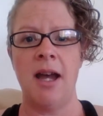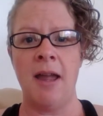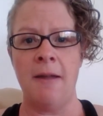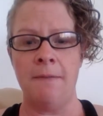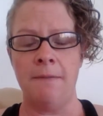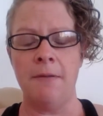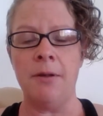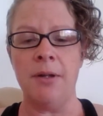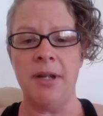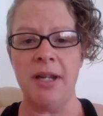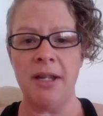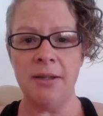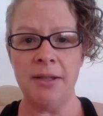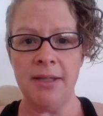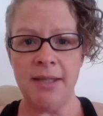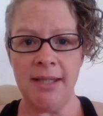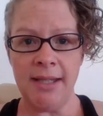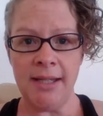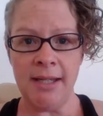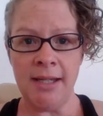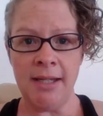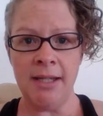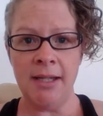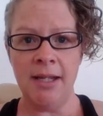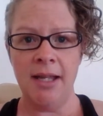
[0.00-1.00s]
I feel
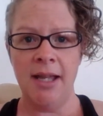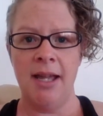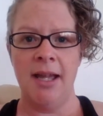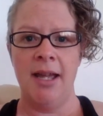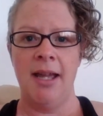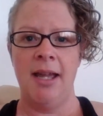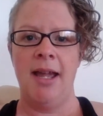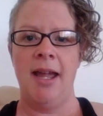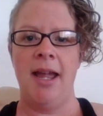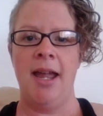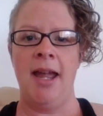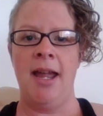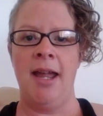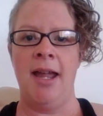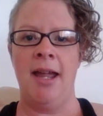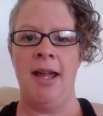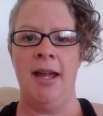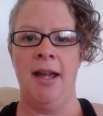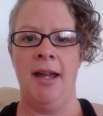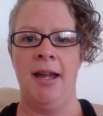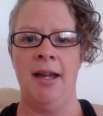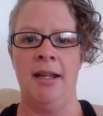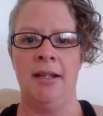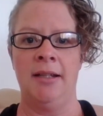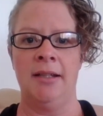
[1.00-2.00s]
guilty
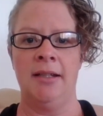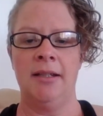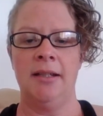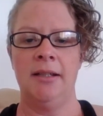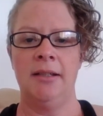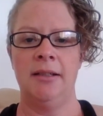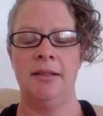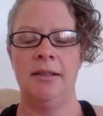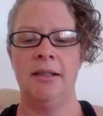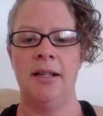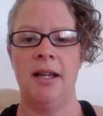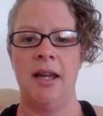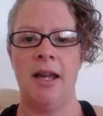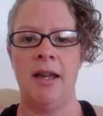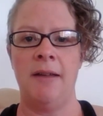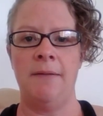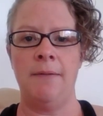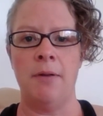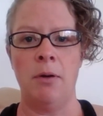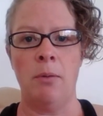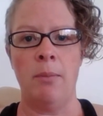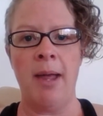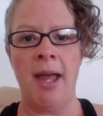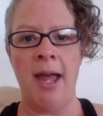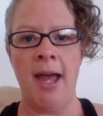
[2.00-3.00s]
and I
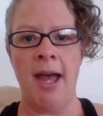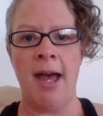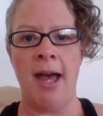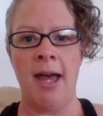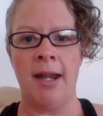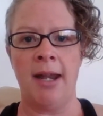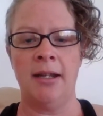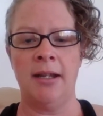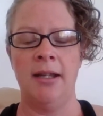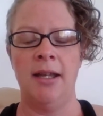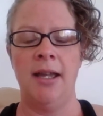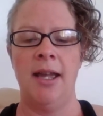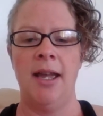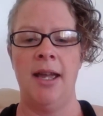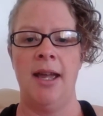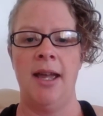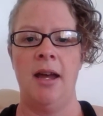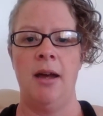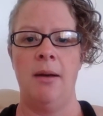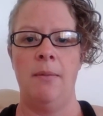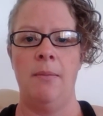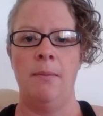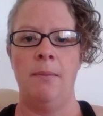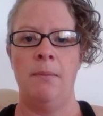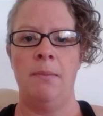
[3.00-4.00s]
feel bad.
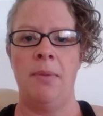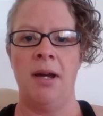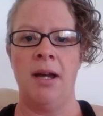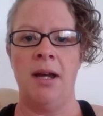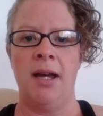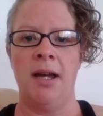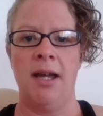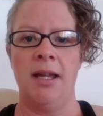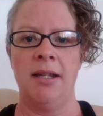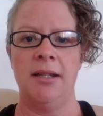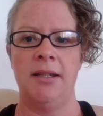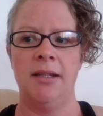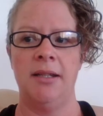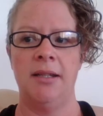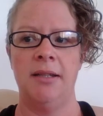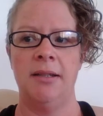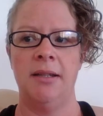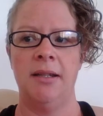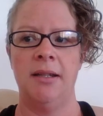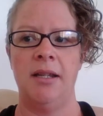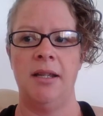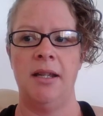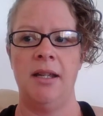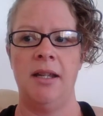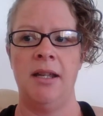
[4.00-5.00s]
But
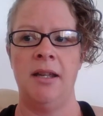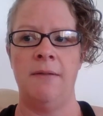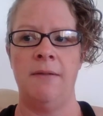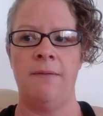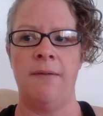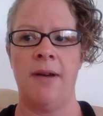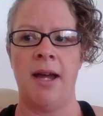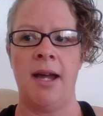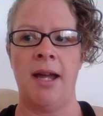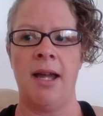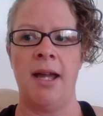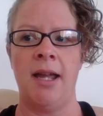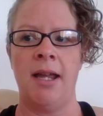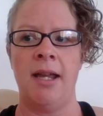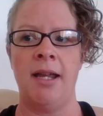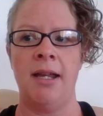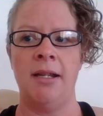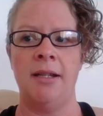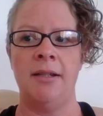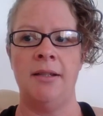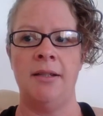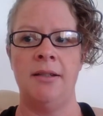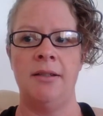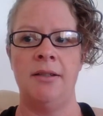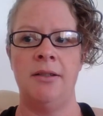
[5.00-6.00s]
if
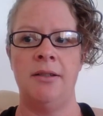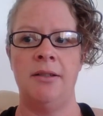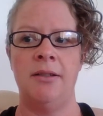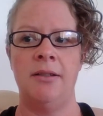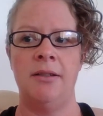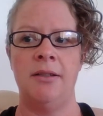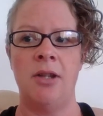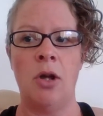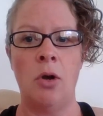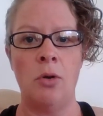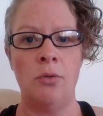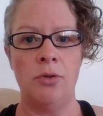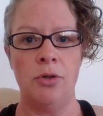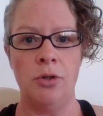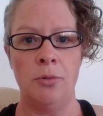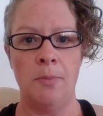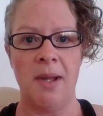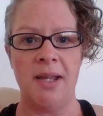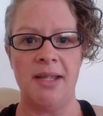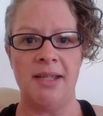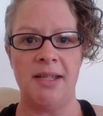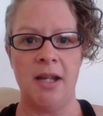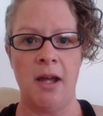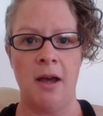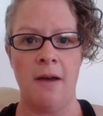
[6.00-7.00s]
I don't do
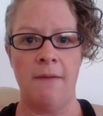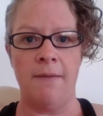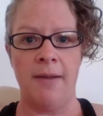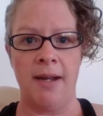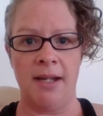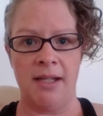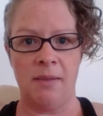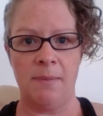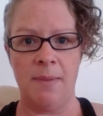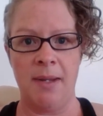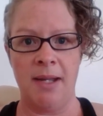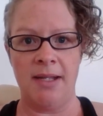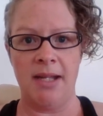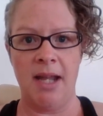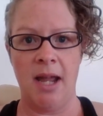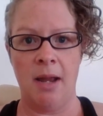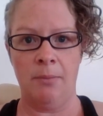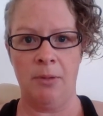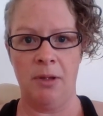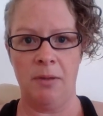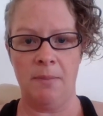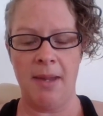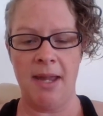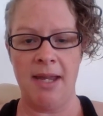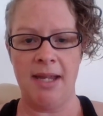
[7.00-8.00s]
my stuff and I spend
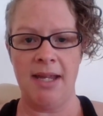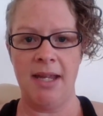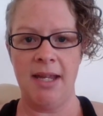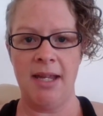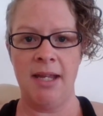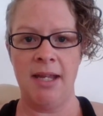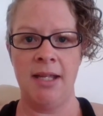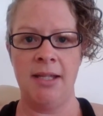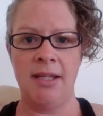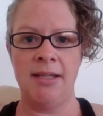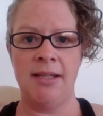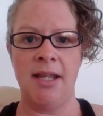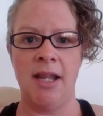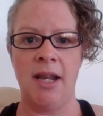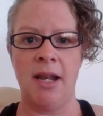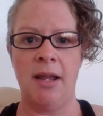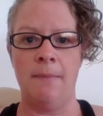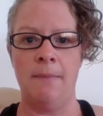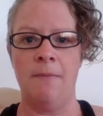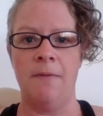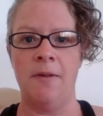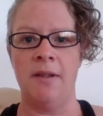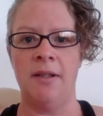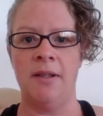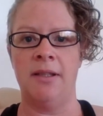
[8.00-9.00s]
time with my kids, then
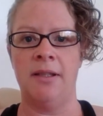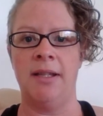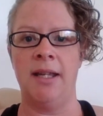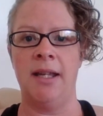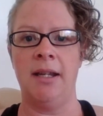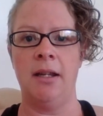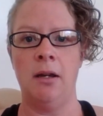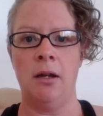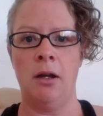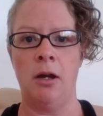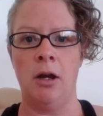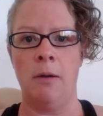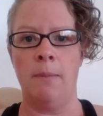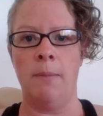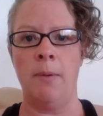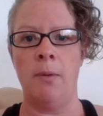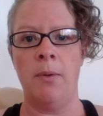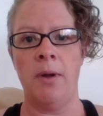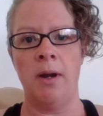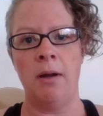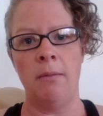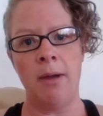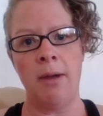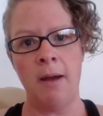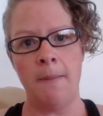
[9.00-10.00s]
I'm feeling like, oh,
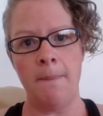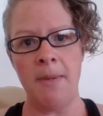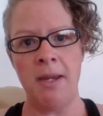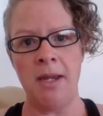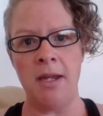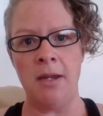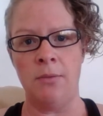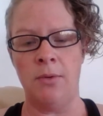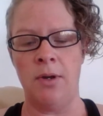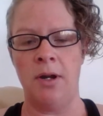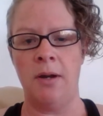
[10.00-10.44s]
but what about me?